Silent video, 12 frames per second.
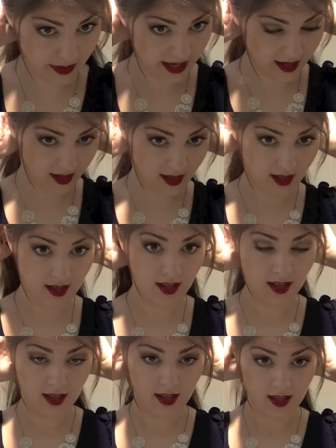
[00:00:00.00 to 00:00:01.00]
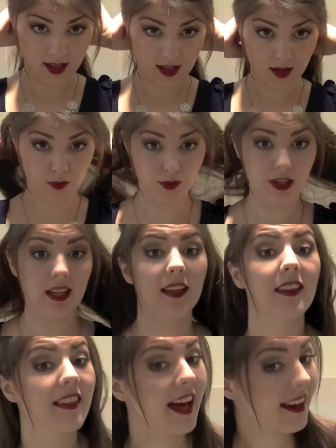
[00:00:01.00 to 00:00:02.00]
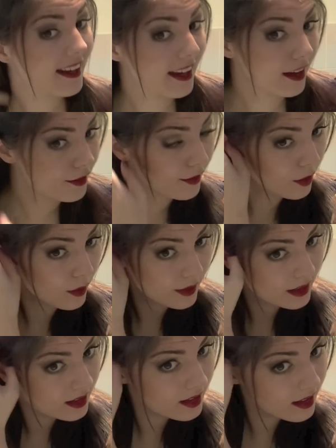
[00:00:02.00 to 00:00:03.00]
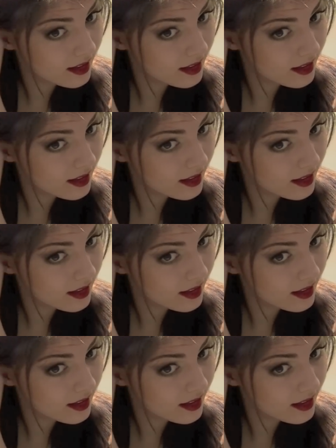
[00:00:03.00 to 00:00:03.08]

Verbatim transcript: back and bring that hair forward.